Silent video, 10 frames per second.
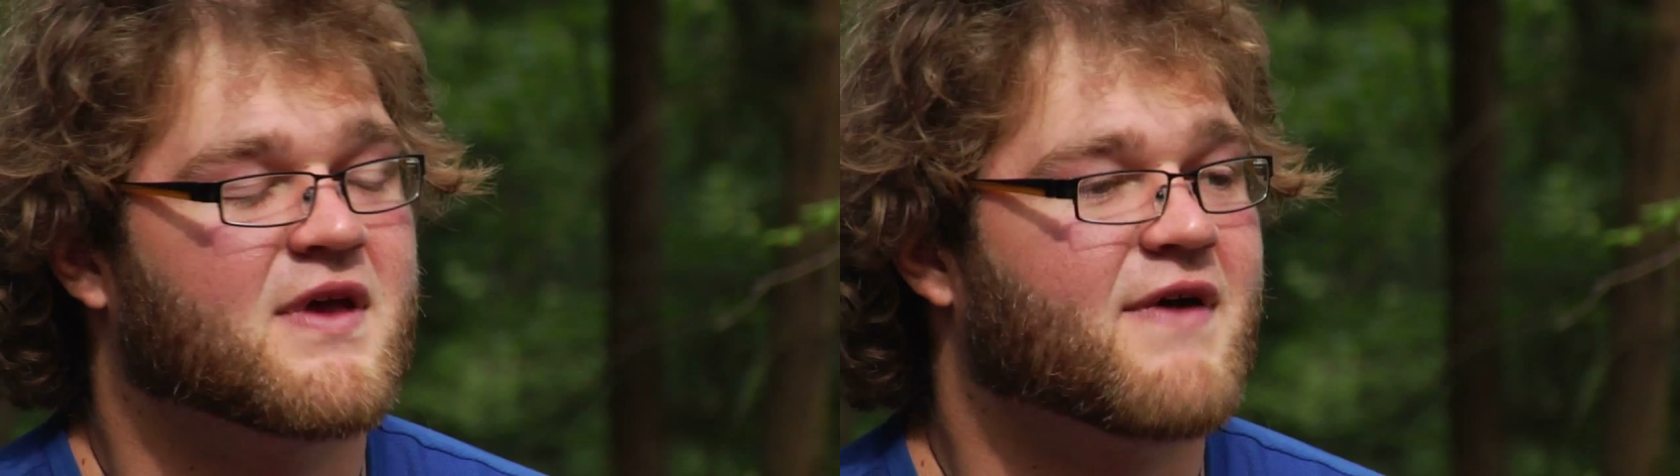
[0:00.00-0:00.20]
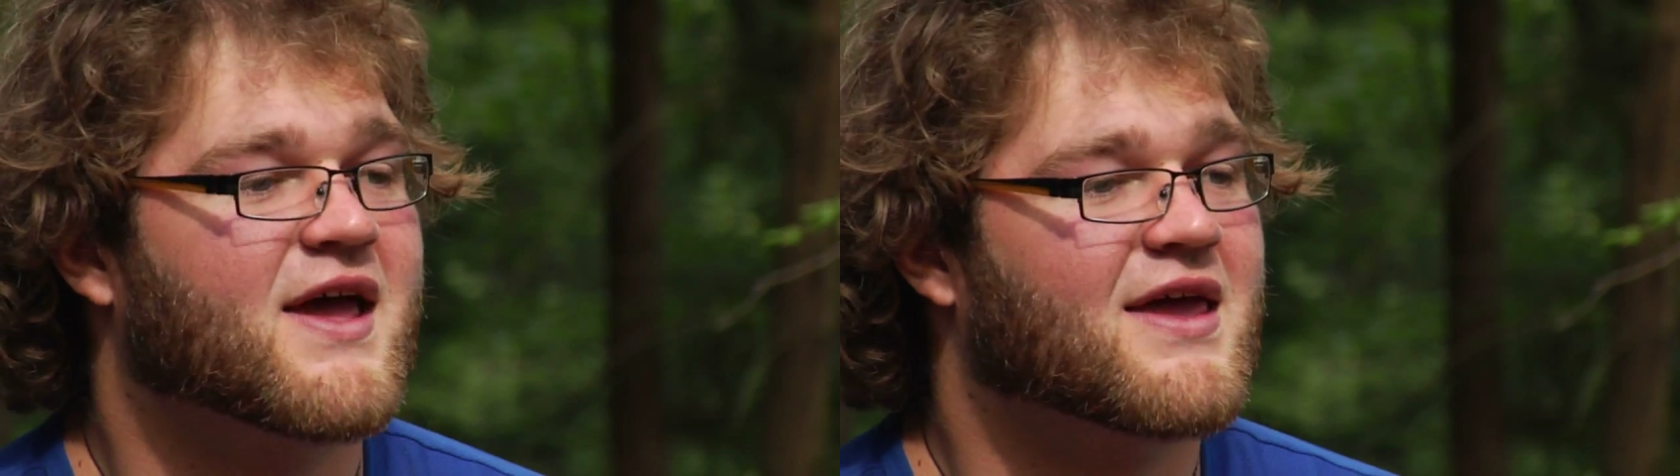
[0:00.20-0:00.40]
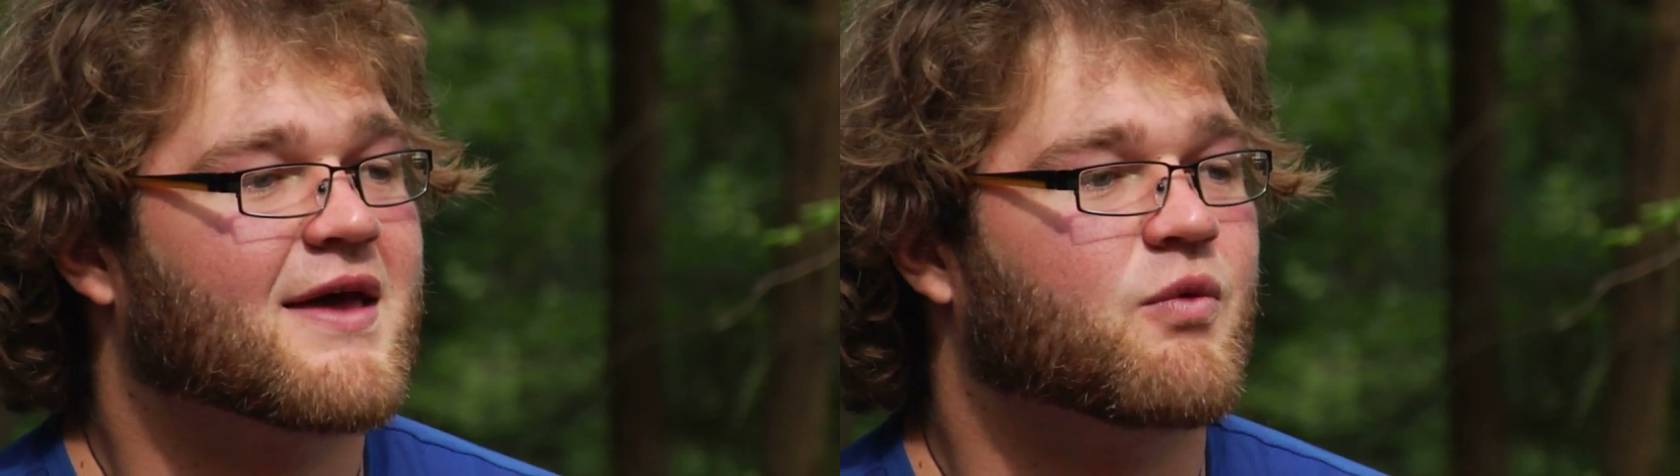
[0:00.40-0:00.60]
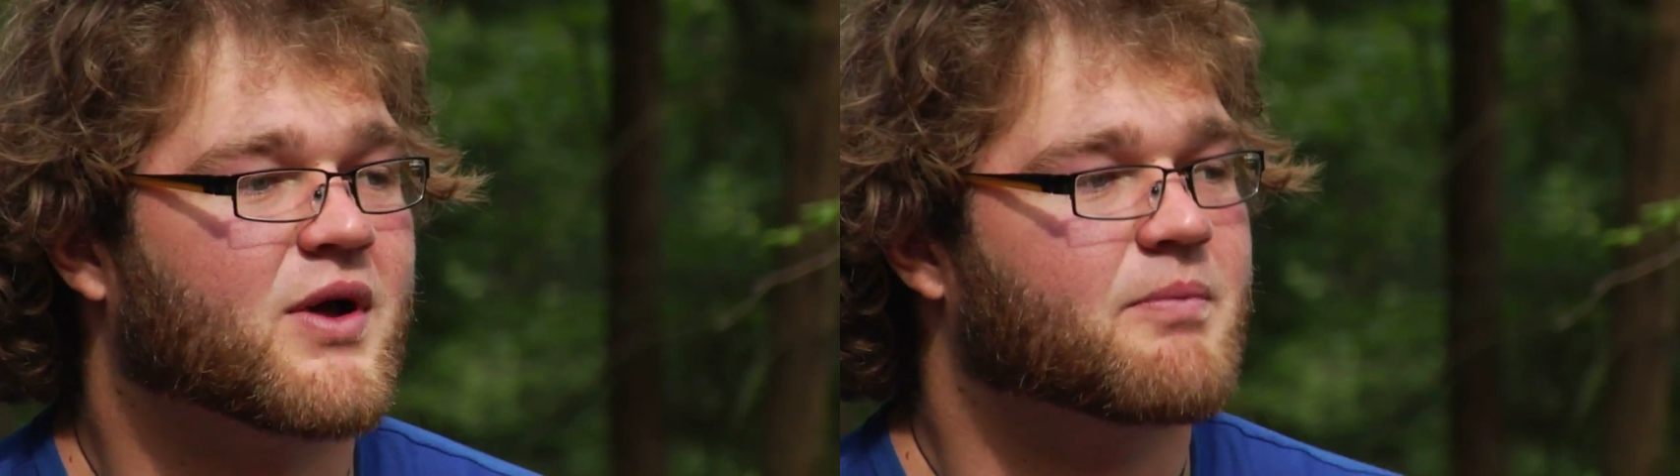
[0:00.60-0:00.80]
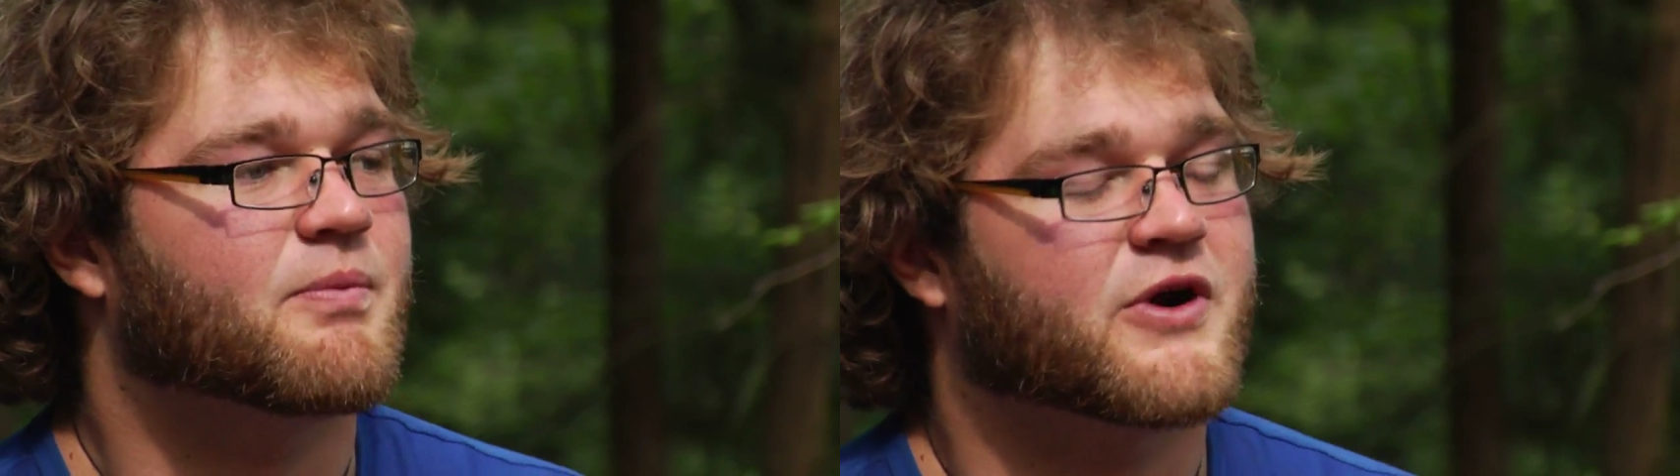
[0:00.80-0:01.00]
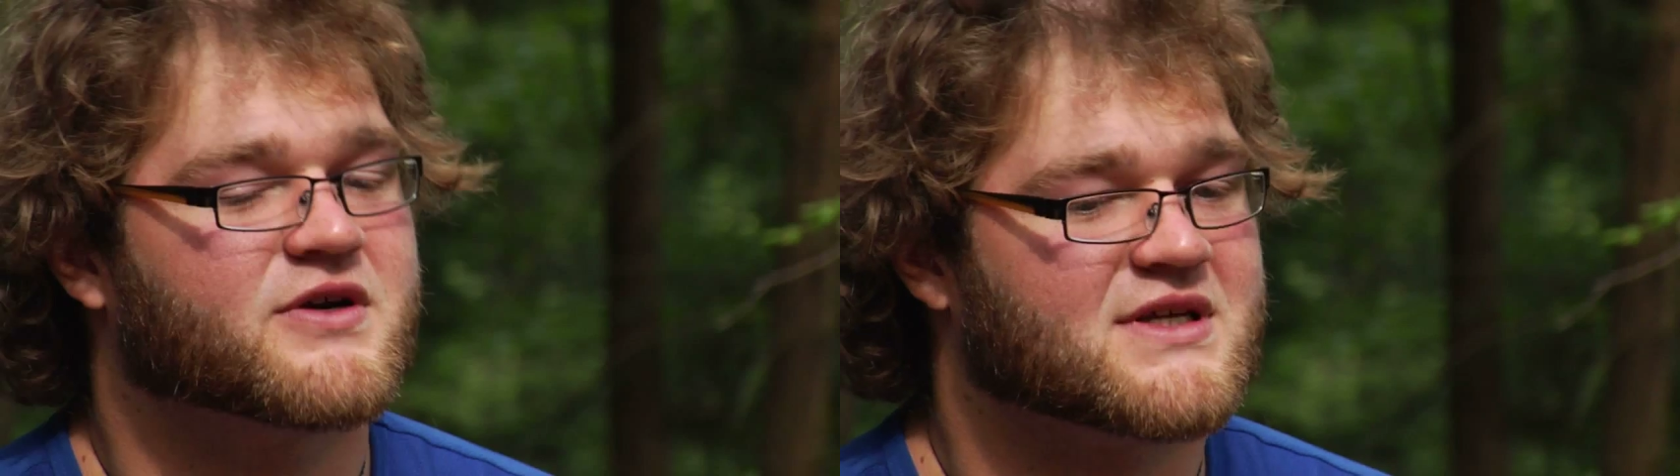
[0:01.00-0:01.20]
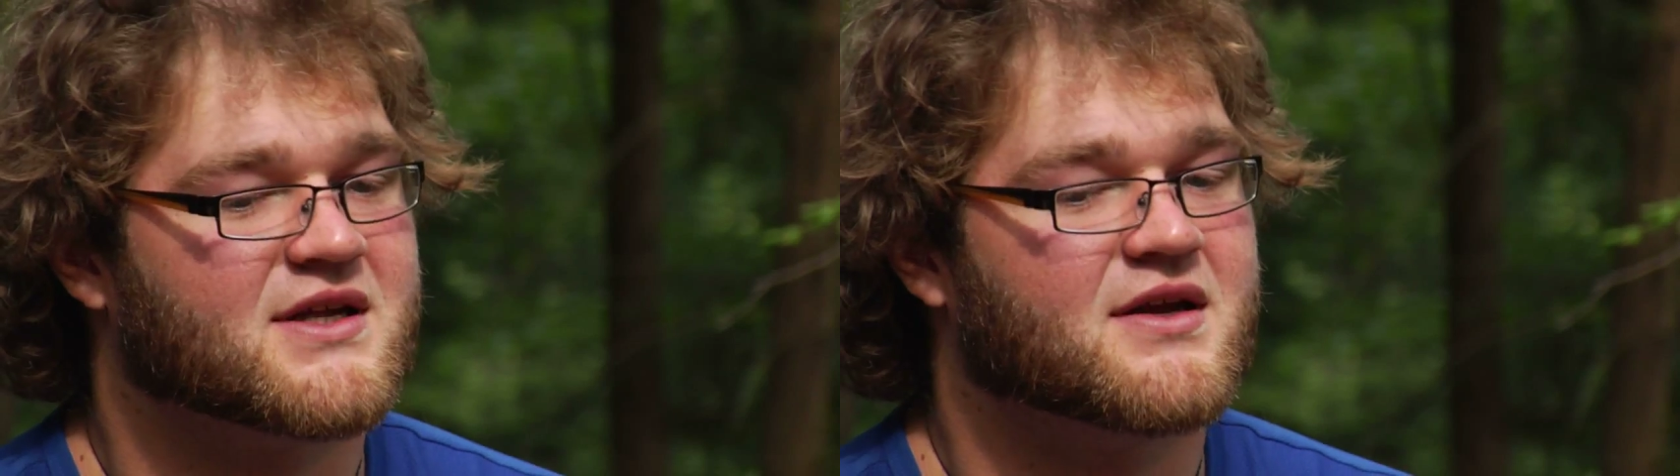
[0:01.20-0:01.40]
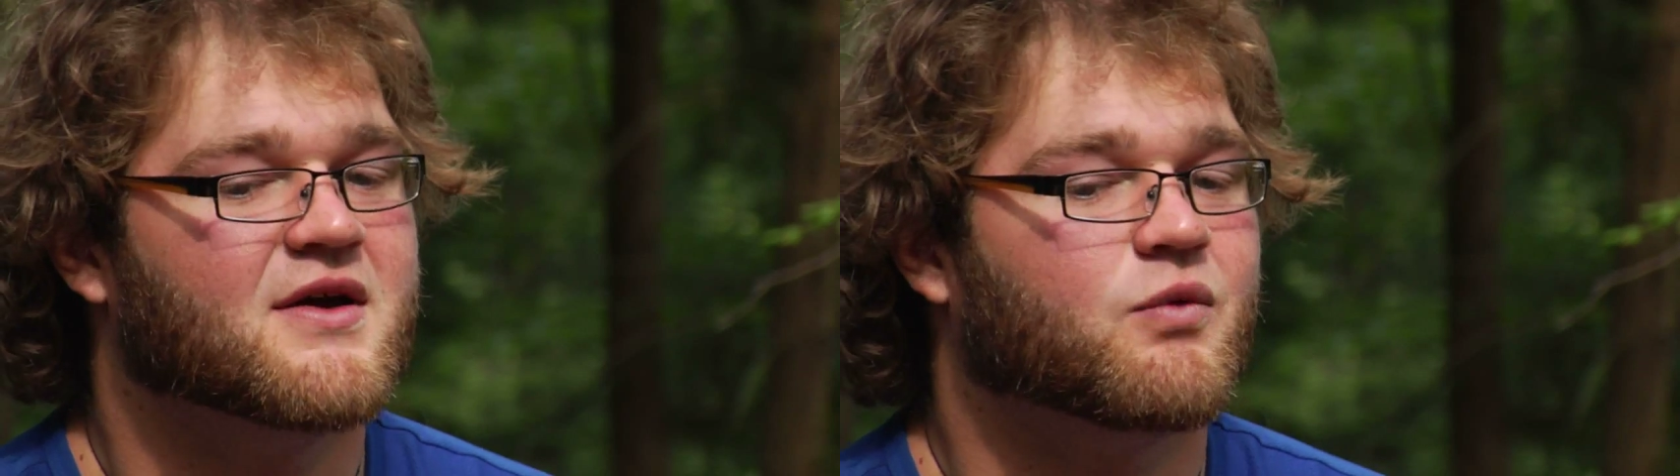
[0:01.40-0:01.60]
If I can get one person,